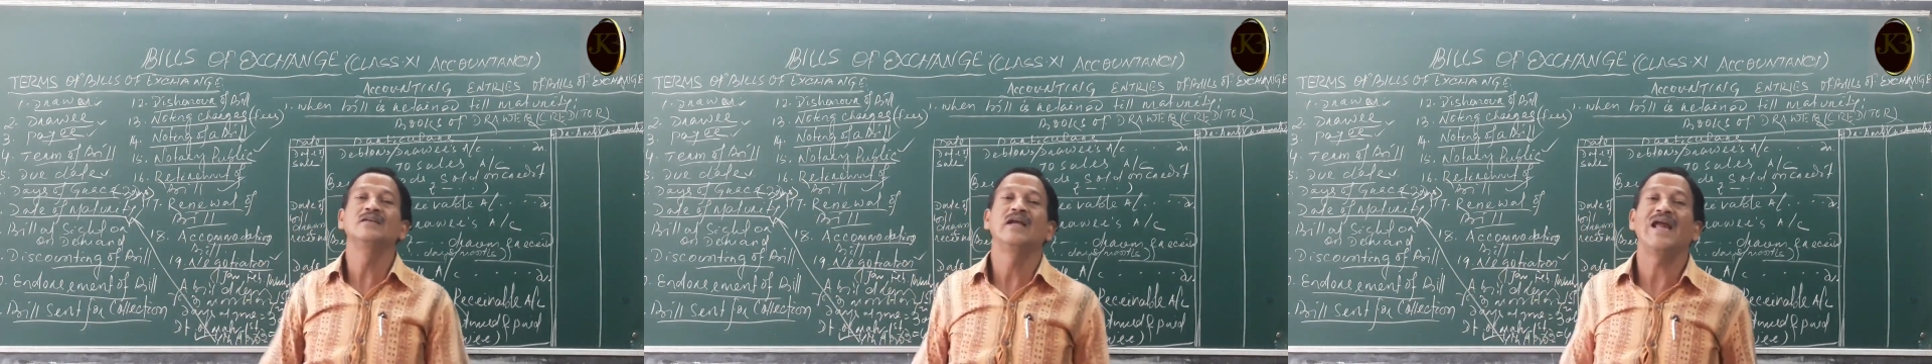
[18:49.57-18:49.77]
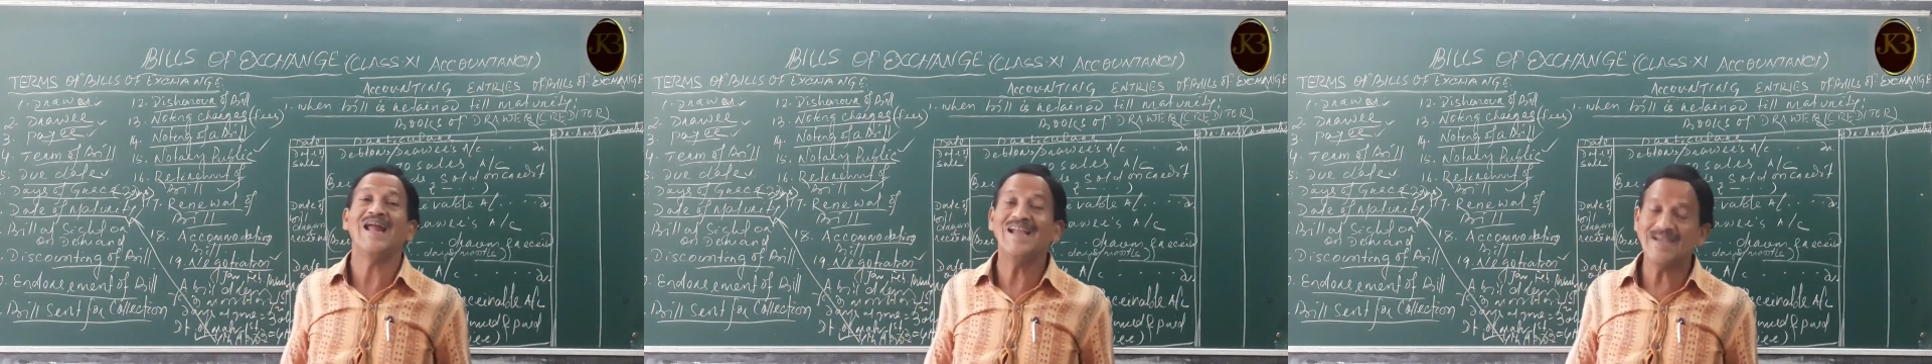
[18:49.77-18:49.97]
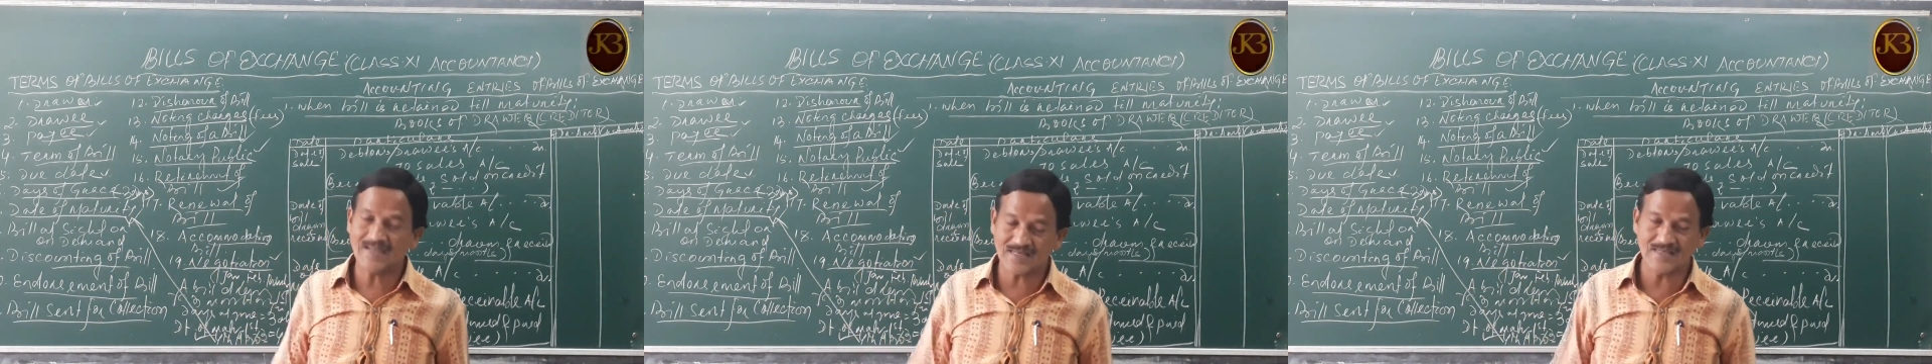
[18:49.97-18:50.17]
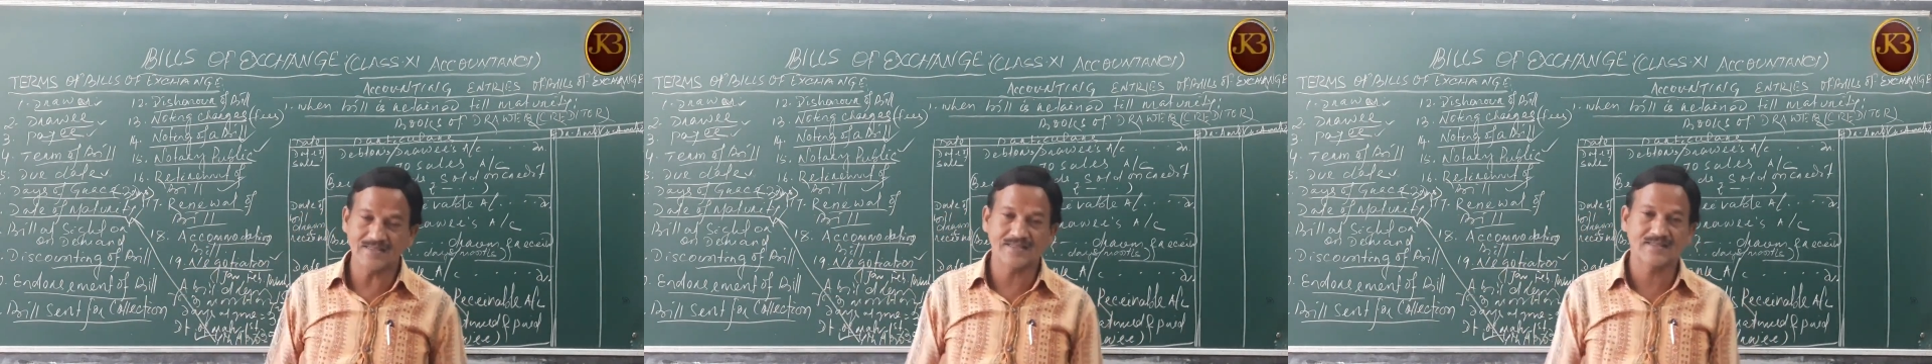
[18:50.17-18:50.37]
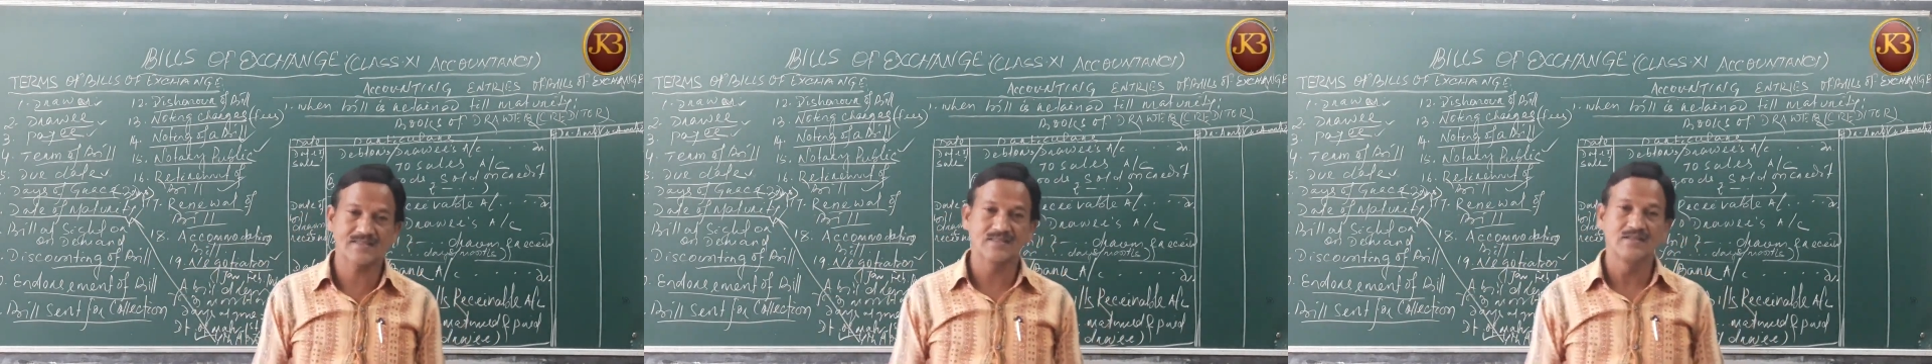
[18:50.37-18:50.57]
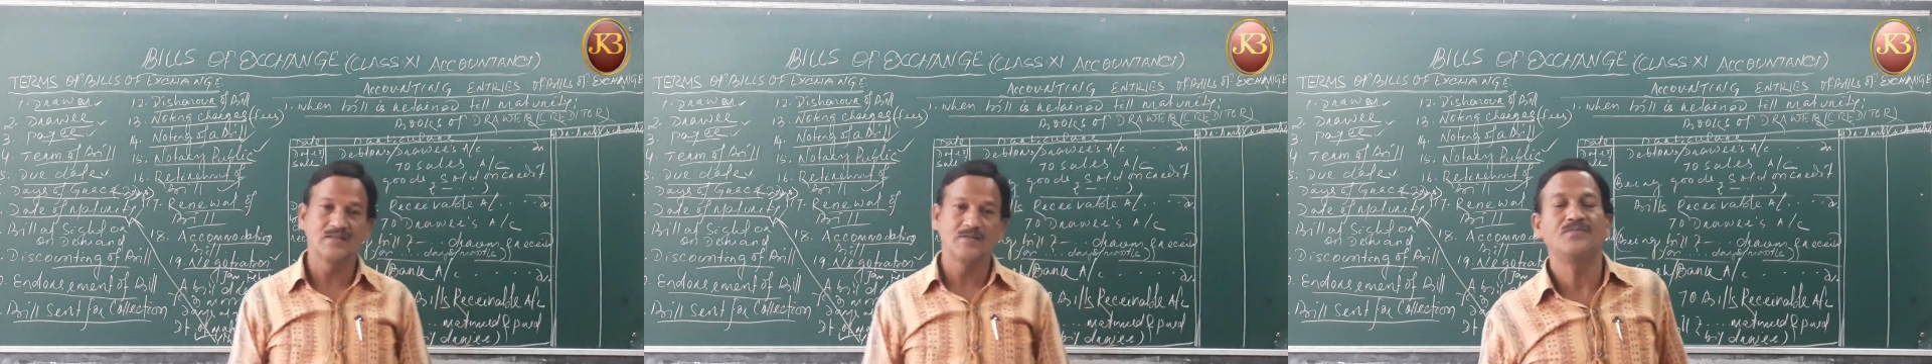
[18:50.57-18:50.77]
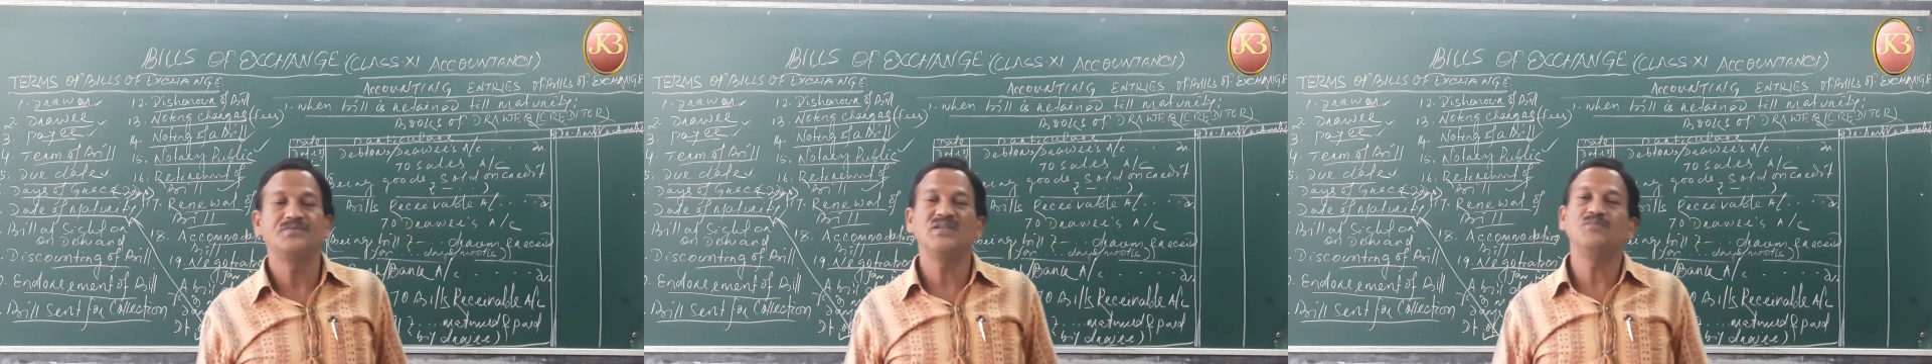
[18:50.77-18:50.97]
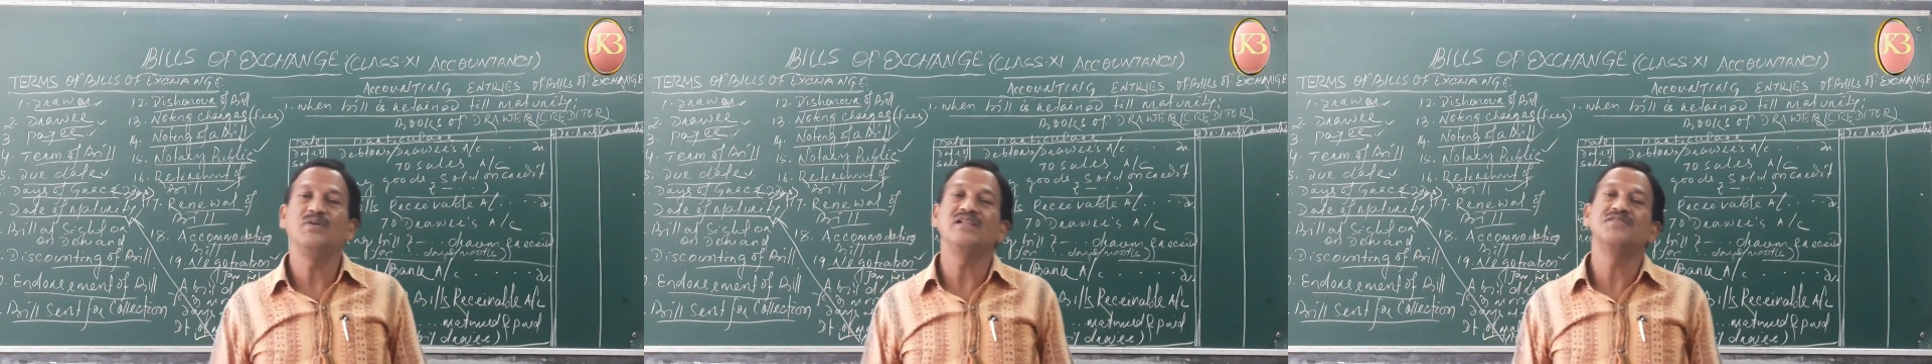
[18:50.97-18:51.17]
entries of
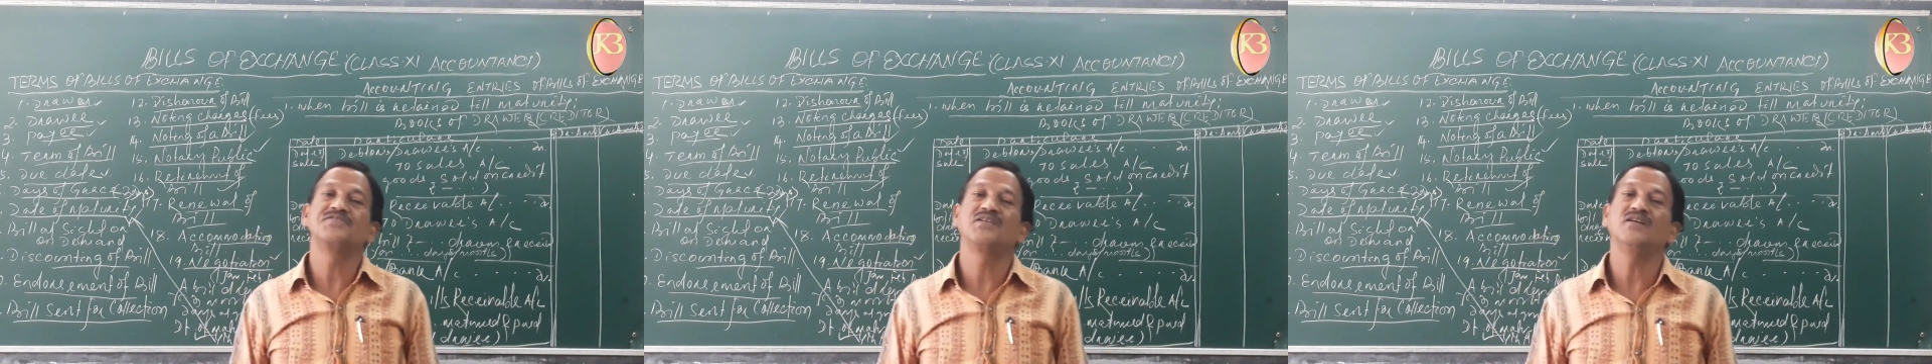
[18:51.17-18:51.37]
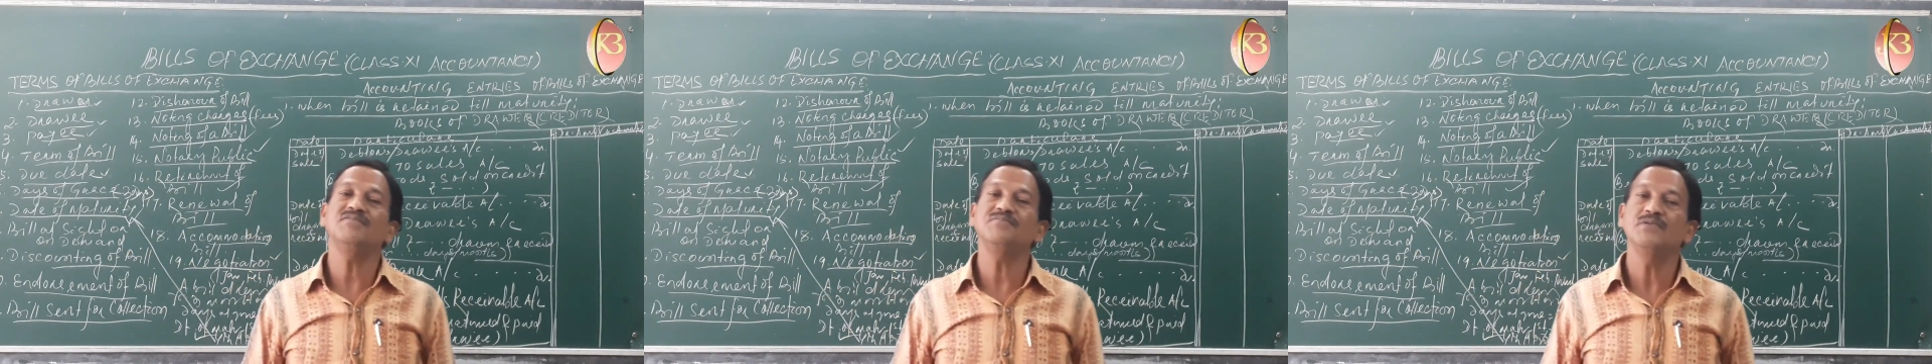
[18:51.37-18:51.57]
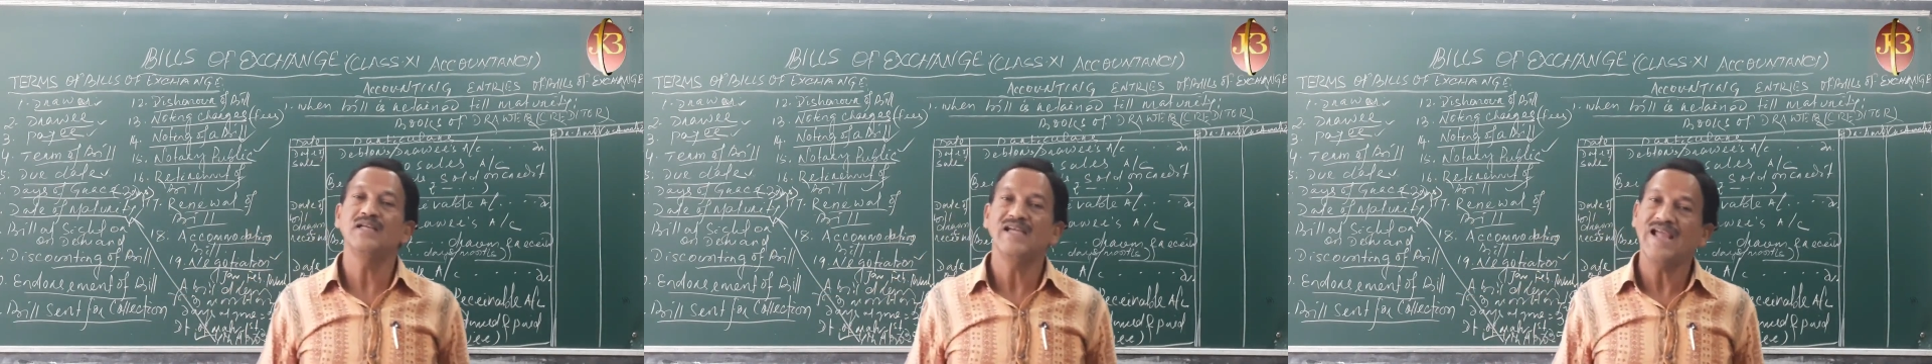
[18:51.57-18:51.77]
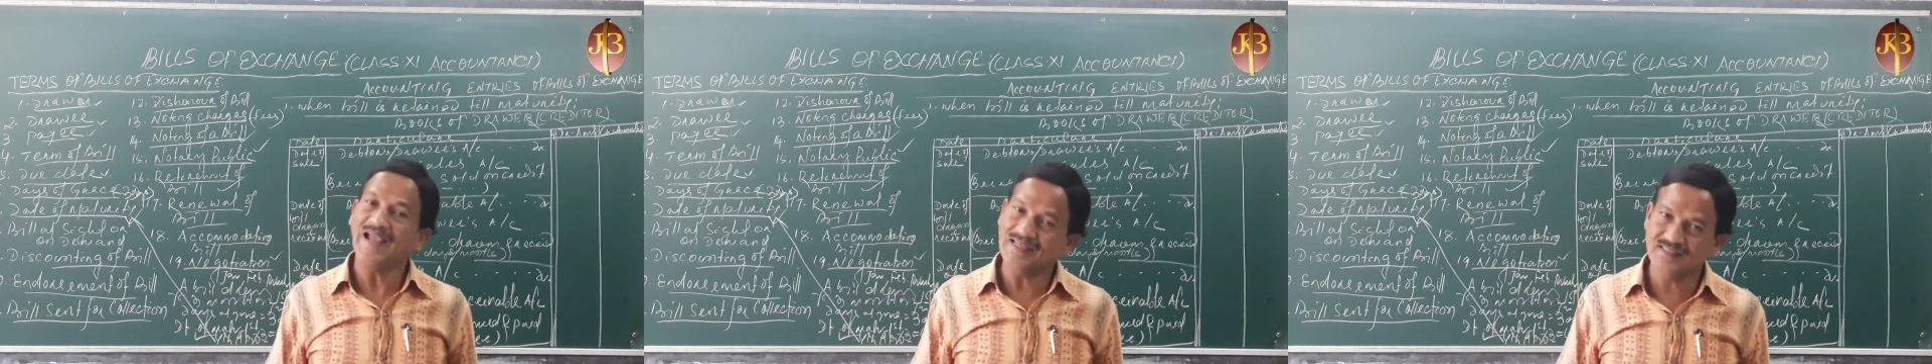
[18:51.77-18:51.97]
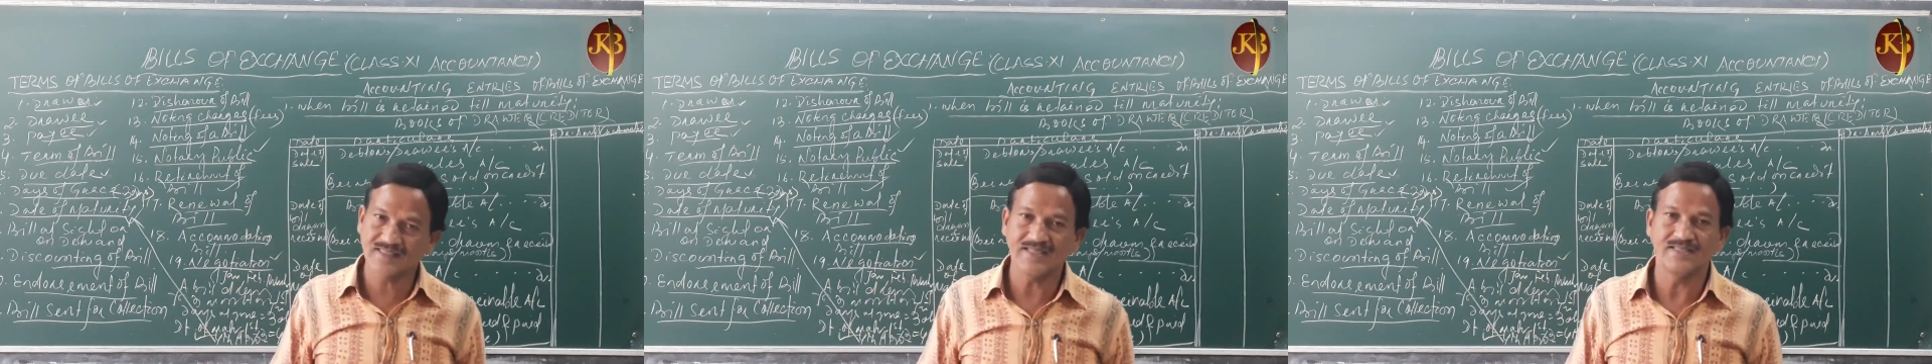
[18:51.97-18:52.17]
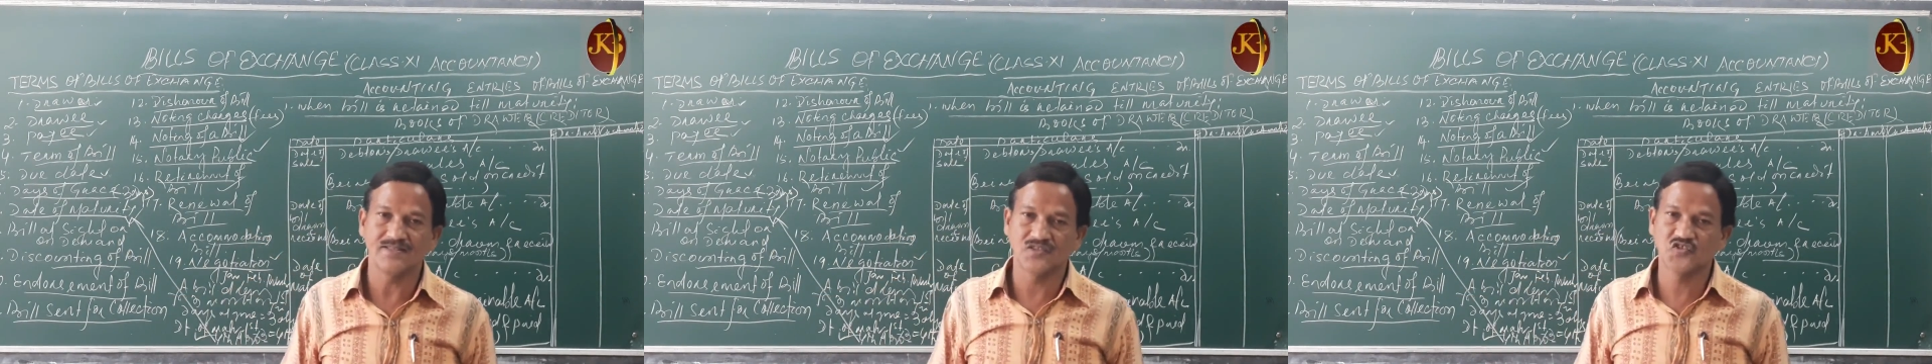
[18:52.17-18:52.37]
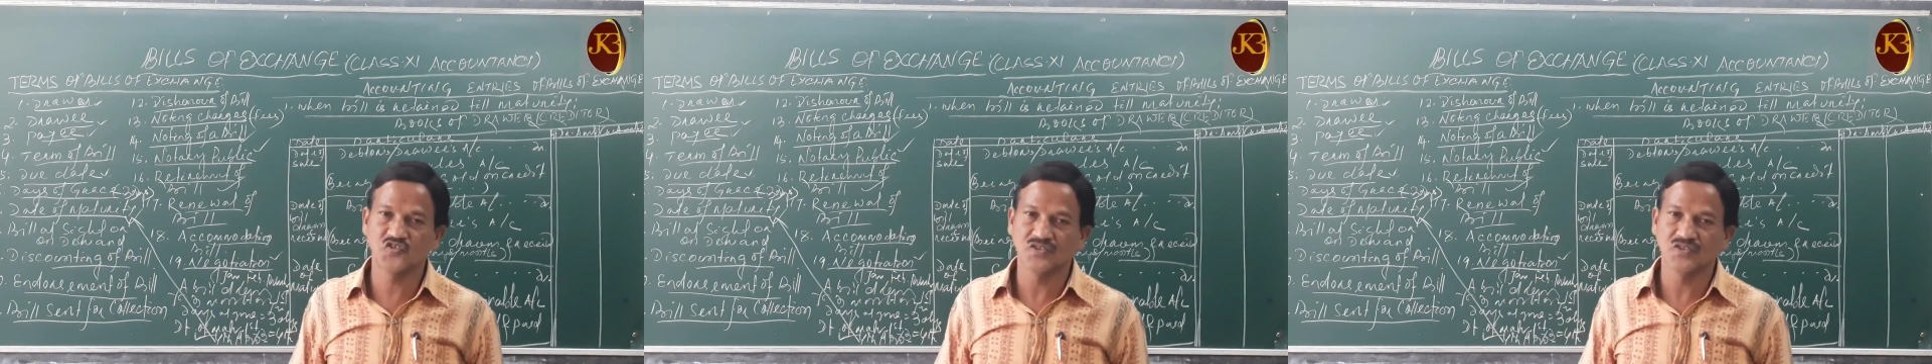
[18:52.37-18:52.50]
the bills of exchange.